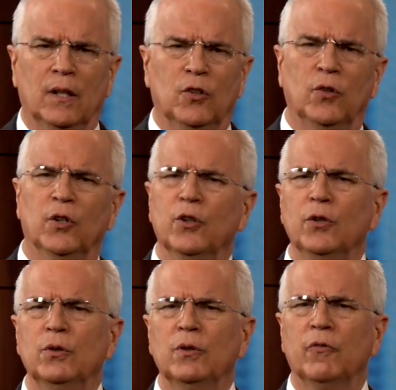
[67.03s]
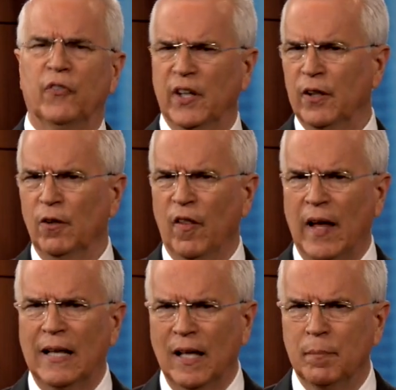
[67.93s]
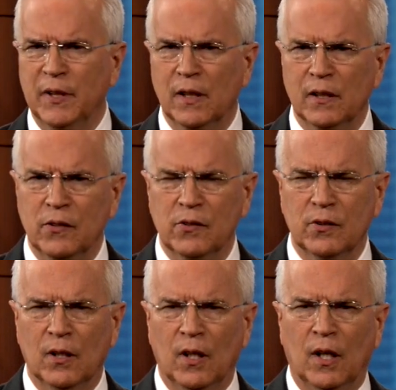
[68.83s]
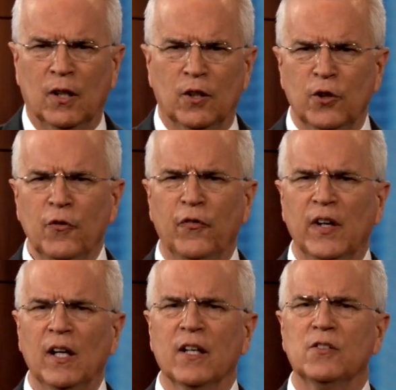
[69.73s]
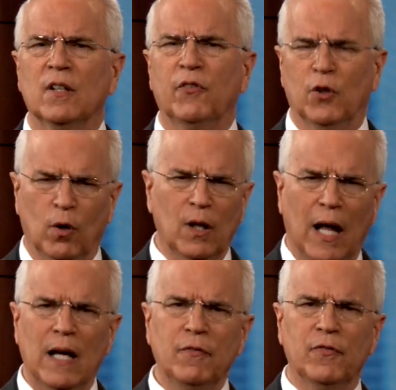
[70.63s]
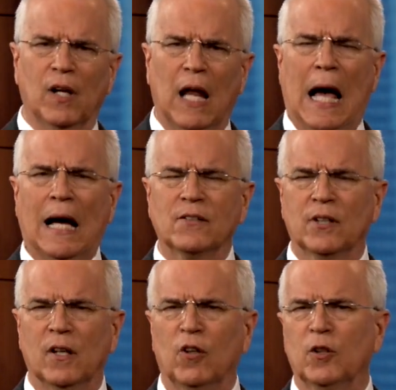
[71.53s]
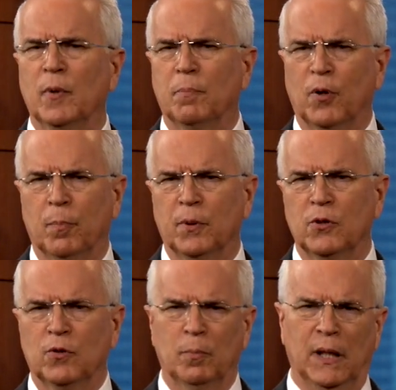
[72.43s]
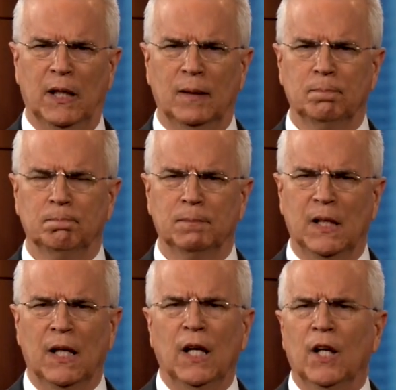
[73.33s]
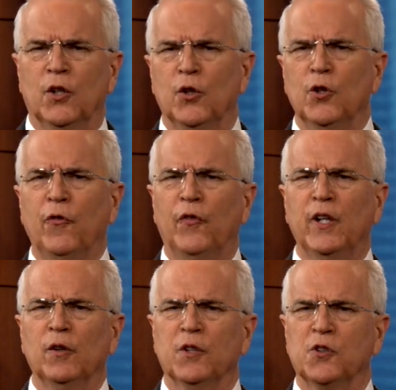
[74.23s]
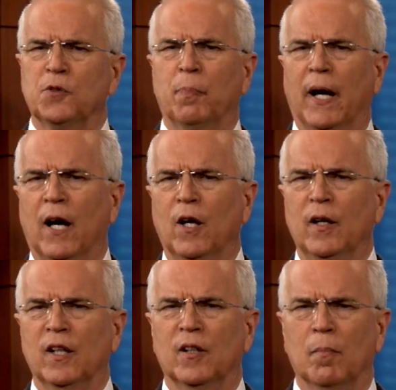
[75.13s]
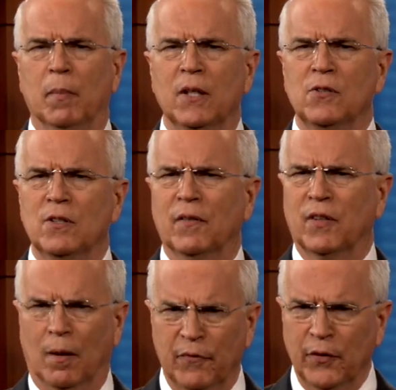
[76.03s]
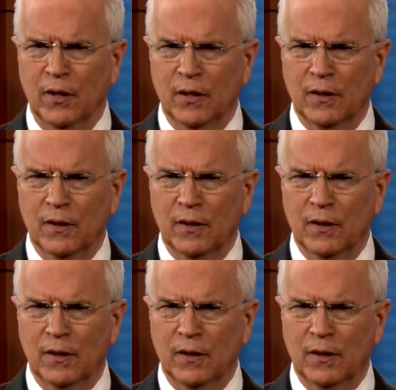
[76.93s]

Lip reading: Do you feel that emptiness? Do you feel as if your life lacks an ultimate purpose or meaning? Do you feel despair in the midst of comfort?